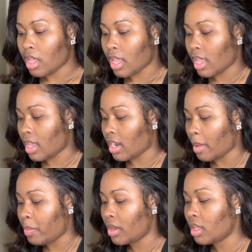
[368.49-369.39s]
And I
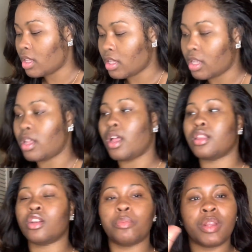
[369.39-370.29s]
put a
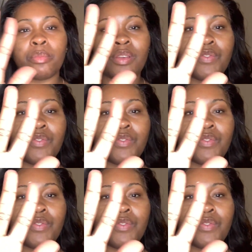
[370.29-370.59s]
little bit on my